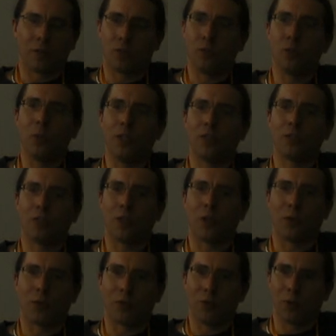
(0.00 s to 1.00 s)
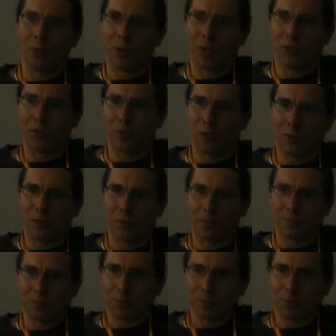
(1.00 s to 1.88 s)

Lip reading: 2 weeks ago or 3 weeks ago.